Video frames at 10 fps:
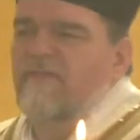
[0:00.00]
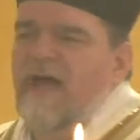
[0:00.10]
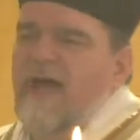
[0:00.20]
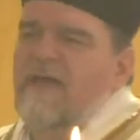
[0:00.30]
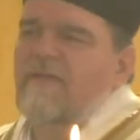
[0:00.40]

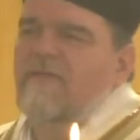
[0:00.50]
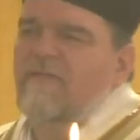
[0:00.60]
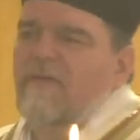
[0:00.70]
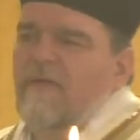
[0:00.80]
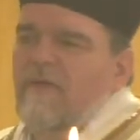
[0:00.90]

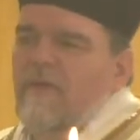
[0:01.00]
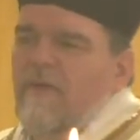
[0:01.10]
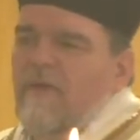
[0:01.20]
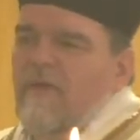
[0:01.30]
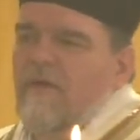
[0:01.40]
lies?
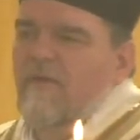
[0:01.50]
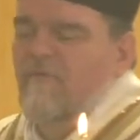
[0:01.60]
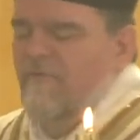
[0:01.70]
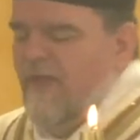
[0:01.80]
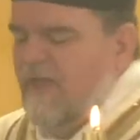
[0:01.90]

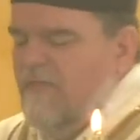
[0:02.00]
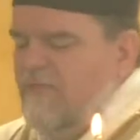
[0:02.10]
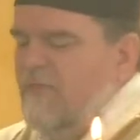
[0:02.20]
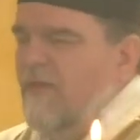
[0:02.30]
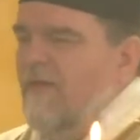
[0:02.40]
Faith,